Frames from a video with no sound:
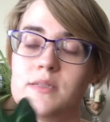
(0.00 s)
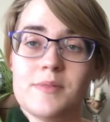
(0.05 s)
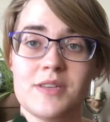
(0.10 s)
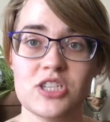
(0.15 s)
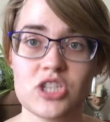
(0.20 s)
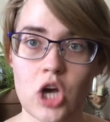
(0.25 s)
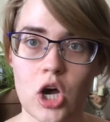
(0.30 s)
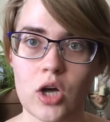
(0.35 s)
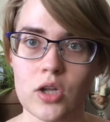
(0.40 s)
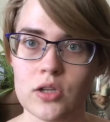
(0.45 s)
be
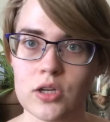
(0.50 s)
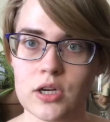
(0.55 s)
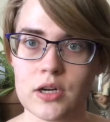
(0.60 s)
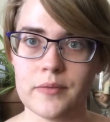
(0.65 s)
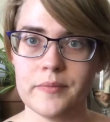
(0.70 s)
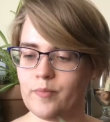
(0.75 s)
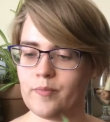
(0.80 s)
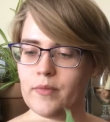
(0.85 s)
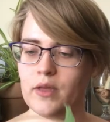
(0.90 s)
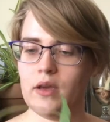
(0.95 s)
taller.
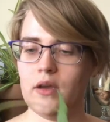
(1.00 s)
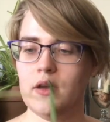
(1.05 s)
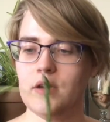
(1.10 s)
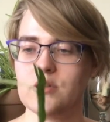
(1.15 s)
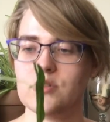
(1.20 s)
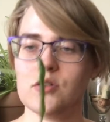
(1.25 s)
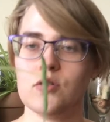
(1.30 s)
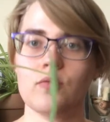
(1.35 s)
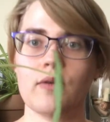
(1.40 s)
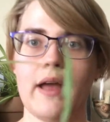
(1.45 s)

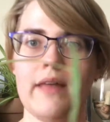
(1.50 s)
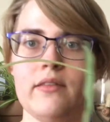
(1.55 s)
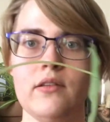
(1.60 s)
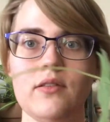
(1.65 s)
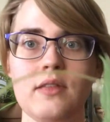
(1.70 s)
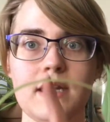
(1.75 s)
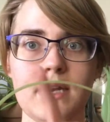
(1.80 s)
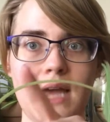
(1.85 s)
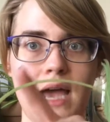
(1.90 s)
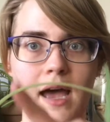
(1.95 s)
So rather
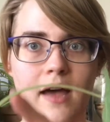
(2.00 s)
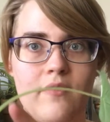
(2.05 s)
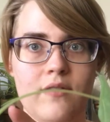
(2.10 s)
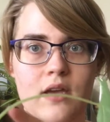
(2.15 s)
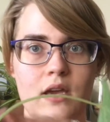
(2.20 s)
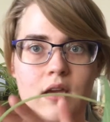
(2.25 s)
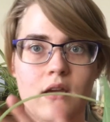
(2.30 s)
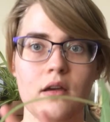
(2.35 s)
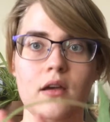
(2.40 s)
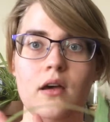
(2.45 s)
than
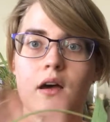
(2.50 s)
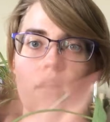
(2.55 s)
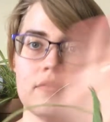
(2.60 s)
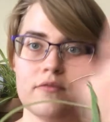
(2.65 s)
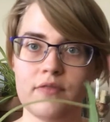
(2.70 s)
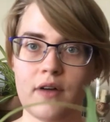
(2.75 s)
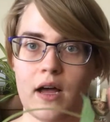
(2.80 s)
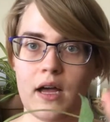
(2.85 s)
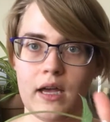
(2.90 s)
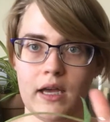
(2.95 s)
having a
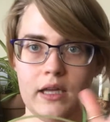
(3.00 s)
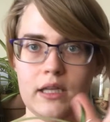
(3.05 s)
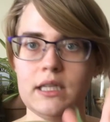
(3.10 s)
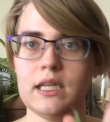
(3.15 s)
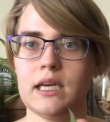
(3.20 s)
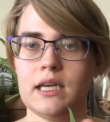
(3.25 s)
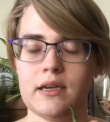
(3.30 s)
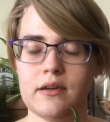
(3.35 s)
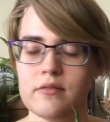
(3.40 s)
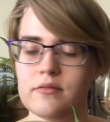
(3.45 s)
vine,
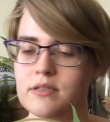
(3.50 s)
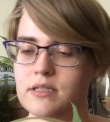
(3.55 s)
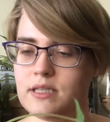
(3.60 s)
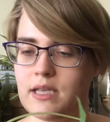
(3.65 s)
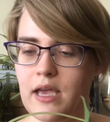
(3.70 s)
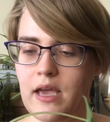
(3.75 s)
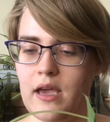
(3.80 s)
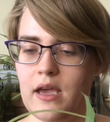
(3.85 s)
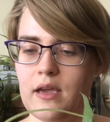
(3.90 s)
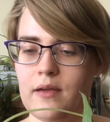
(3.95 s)
like I was
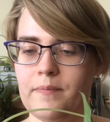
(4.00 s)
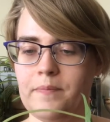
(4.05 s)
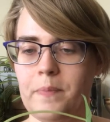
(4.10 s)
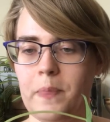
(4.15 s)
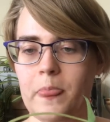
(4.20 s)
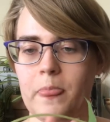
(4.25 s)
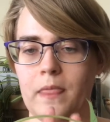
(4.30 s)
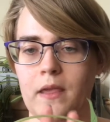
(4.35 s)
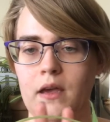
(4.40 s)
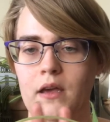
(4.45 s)
saying,
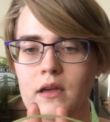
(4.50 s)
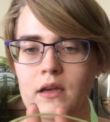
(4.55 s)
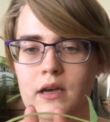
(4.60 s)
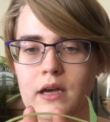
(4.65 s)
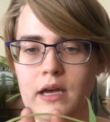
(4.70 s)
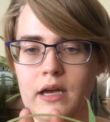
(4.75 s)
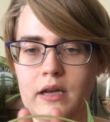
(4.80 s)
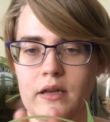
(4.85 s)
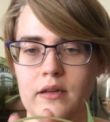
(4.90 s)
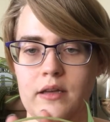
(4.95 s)

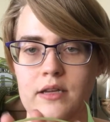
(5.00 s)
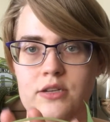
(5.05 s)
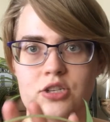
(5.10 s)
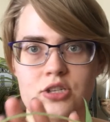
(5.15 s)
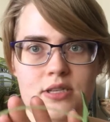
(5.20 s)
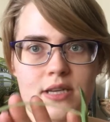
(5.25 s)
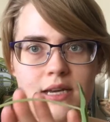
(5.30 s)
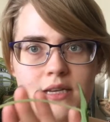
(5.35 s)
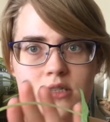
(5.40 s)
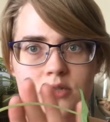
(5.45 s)
it
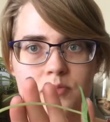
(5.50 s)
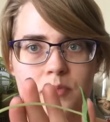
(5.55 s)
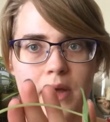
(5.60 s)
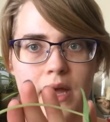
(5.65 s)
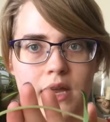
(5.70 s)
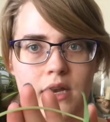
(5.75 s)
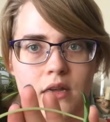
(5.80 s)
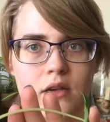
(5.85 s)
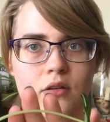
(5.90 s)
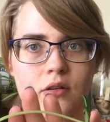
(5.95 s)
just has
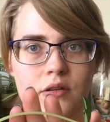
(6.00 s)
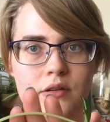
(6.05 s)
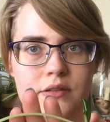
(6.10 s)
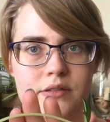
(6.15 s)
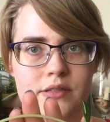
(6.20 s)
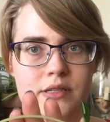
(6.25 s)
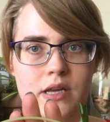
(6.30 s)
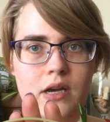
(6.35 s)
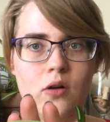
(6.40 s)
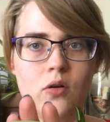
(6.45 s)

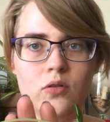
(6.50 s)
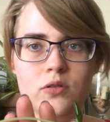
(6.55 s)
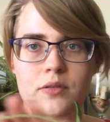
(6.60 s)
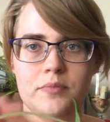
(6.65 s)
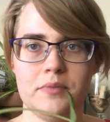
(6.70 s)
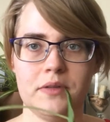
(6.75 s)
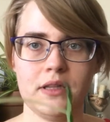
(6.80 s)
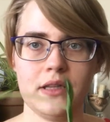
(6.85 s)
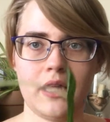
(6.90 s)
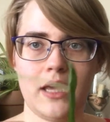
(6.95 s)
petioles that hold
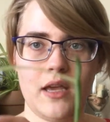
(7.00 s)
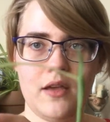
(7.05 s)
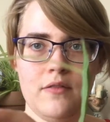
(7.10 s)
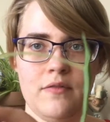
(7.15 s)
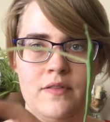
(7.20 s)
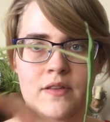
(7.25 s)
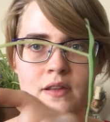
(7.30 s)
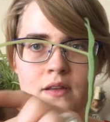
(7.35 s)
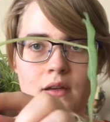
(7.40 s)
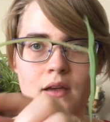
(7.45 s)
up the
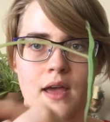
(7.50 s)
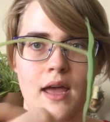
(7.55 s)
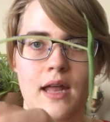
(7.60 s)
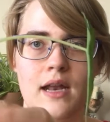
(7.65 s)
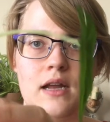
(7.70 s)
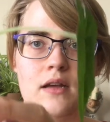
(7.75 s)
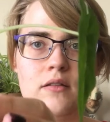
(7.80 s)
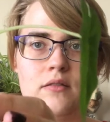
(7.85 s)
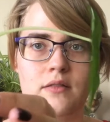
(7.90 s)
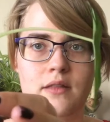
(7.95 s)
leaves and
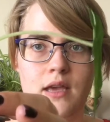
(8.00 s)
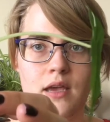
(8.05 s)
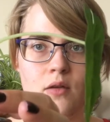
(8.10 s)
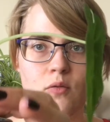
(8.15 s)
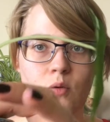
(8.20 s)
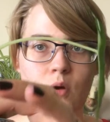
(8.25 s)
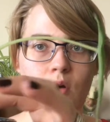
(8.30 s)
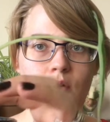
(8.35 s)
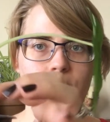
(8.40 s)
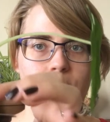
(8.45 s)
they
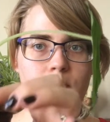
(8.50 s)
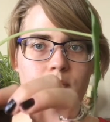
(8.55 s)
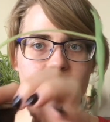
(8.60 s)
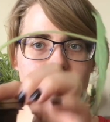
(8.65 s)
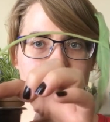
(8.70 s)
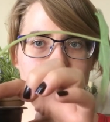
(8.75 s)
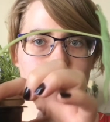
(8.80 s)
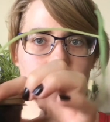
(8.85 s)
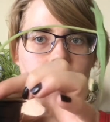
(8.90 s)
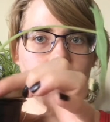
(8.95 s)
grow from a
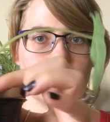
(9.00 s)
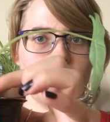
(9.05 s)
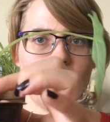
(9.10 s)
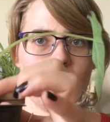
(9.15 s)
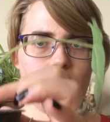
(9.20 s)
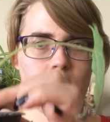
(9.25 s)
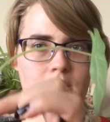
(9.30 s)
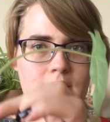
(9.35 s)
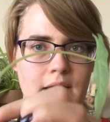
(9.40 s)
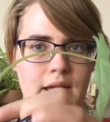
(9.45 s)
single
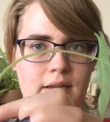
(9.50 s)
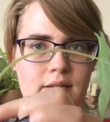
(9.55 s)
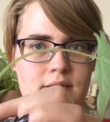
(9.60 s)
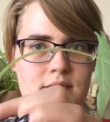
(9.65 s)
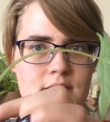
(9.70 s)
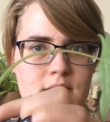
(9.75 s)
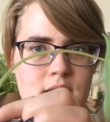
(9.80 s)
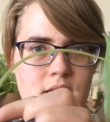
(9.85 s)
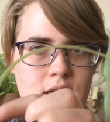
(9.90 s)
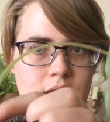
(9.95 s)

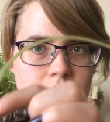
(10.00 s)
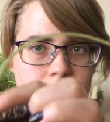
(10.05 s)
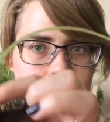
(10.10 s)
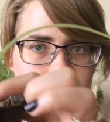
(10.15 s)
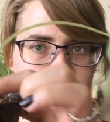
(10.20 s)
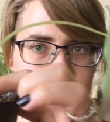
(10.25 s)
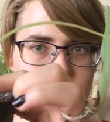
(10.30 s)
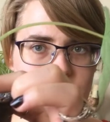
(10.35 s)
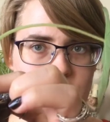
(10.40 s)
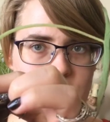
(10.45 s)
caudex
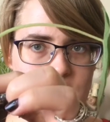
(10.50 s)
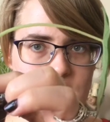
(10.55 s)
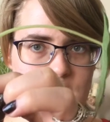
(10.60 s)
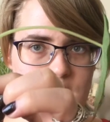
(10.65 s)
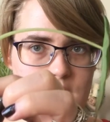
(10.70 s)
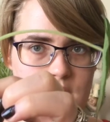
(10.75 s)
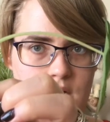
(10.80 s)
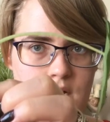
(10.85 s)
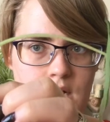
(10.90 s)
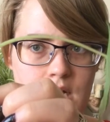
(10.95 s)
down
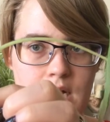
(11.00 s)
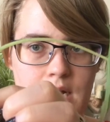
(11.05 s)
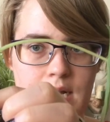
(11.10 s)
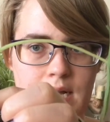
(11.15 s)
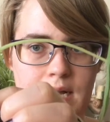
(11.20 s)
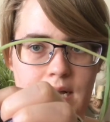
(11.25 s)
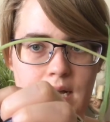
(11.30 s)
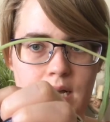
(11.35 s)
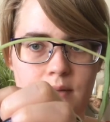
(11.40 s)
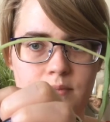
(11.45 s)
here.
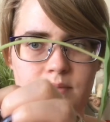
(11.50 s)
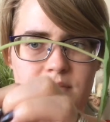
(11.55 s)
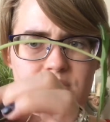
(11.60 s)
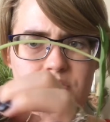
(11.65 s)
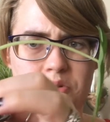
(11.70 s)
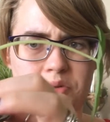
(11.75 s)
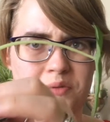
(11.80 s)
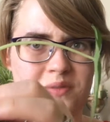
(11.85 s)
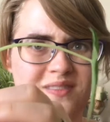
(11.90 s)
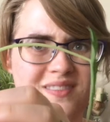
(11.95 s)

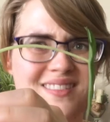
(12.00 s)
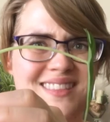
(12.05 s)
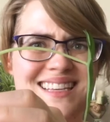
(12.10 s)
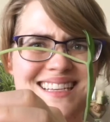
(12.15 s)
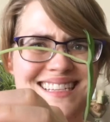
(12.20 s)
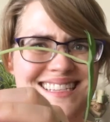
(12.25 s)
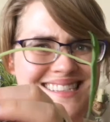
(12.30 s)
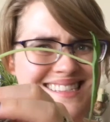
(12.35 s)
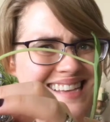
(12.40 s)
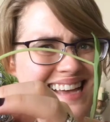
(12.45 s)
So
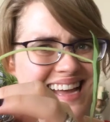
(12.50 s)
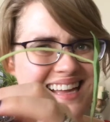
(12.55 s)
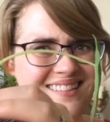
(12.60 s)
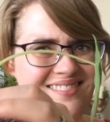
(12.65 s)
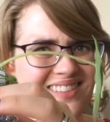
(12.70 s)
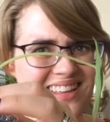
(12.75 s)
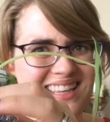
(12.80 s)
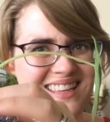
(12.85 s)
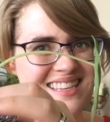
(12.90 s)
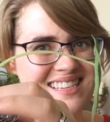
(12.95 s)
this is kind of
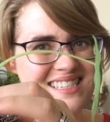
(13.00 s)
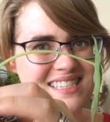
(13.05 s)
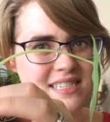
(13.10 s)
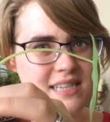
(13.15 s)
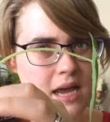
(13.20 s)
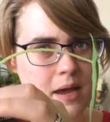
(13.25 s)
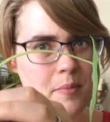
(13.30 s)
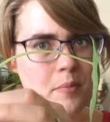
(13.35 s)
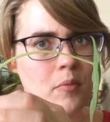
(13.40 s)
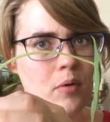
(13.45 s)
like the
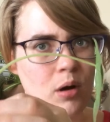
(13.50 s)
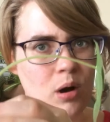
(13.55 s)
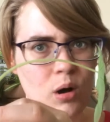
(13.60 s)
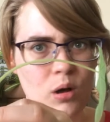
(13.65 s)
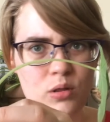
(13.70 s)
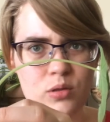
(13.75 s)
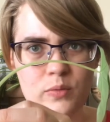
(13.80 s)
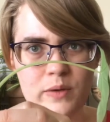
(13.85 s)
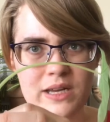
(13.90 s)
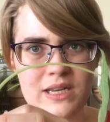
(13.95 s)
stem all
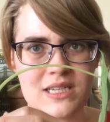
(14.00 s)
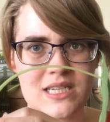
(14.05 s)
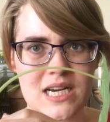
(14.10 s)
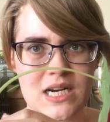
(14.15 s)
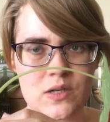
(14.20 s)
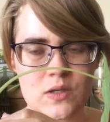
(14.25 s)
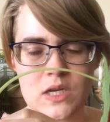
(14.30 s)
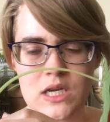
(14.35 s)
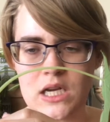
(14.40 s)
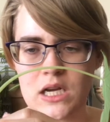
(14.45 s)
the way
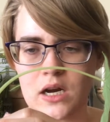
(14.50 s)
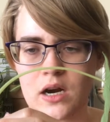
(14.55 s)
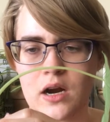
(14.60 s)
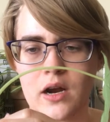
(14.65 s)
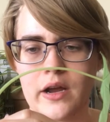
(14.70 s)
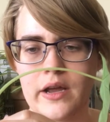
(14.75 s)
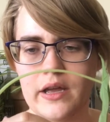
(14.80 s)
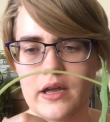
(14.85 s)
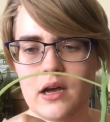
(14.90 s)
down here